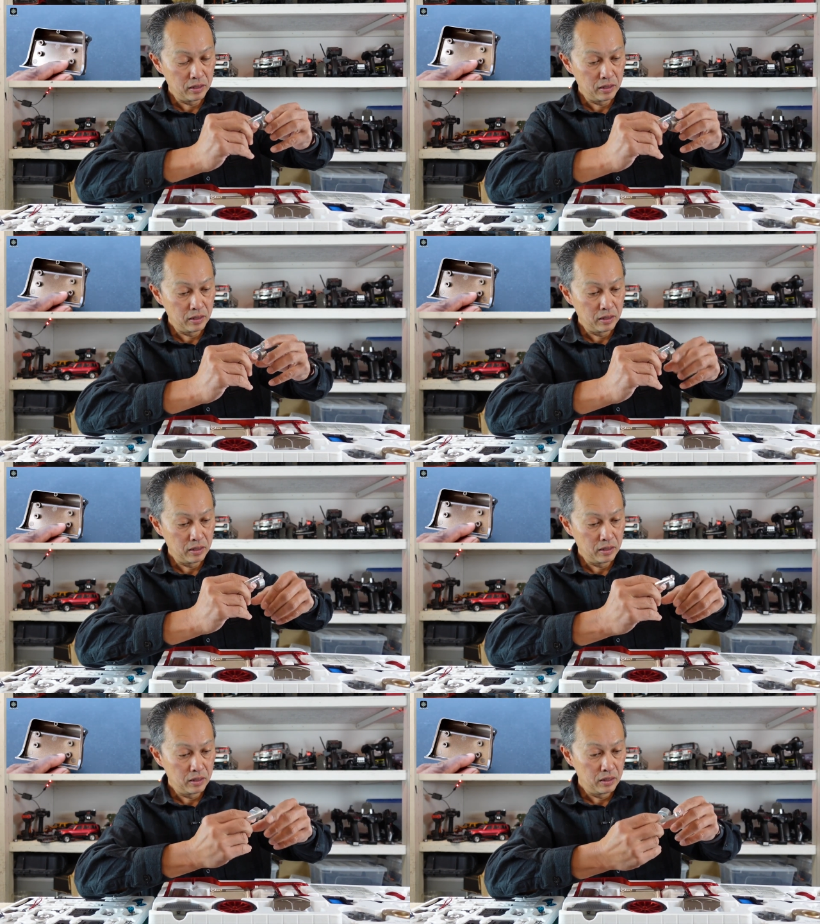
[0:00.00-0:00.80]

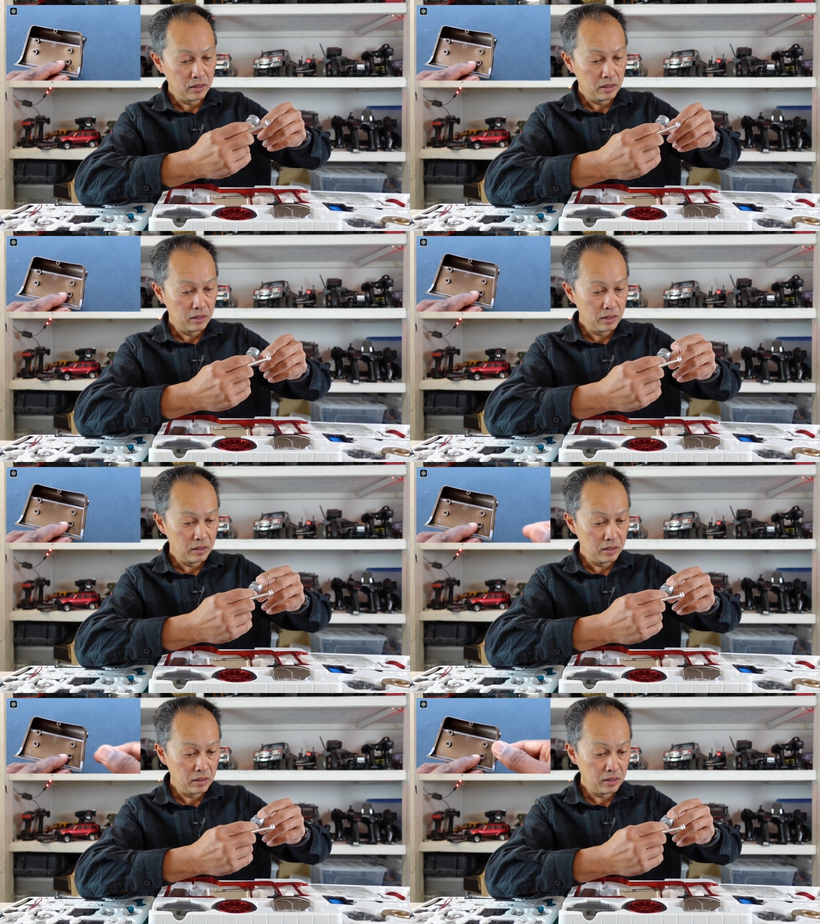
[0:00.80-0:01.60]

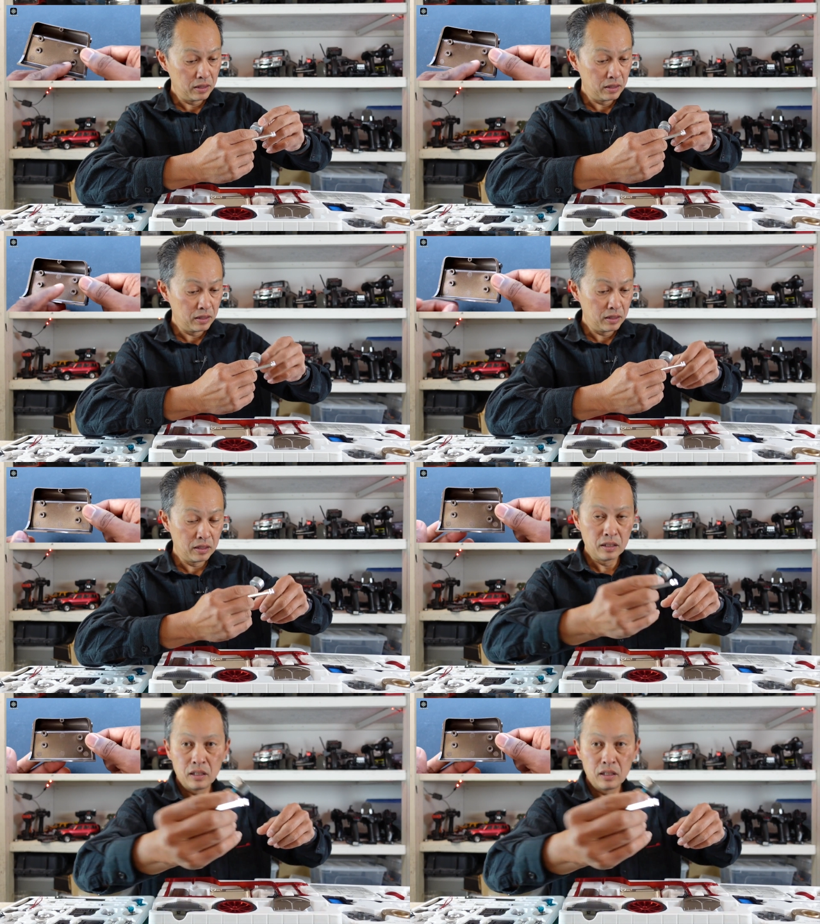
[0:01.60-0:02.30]
No one is speaking in this clip.